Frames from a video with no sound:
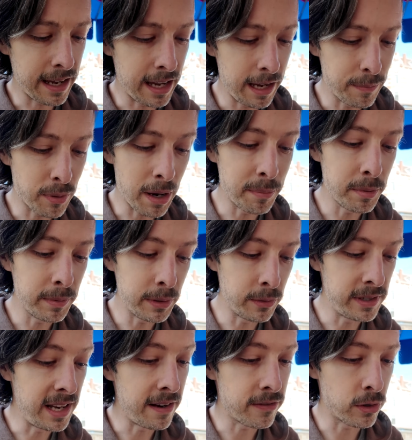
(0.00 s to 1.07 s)
I probably
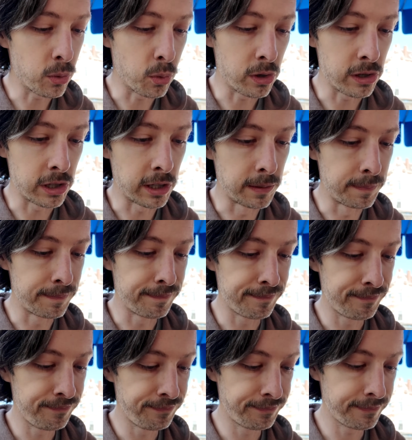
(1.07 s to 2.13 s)
would never order
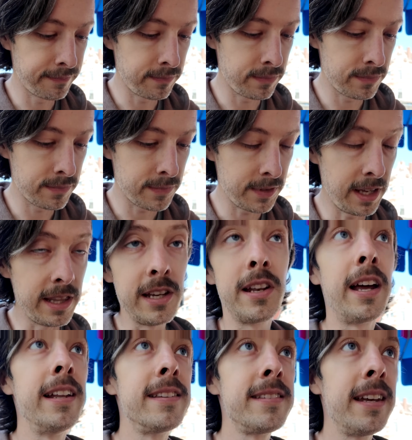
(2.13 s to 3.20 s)
in the
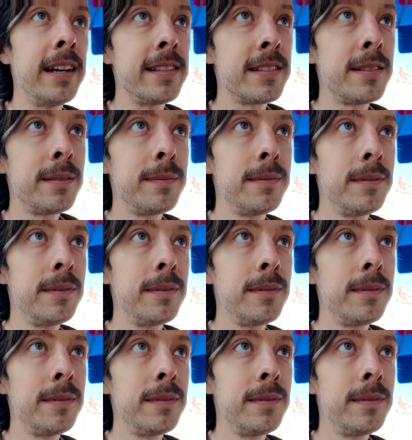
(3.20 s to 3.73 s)
United States.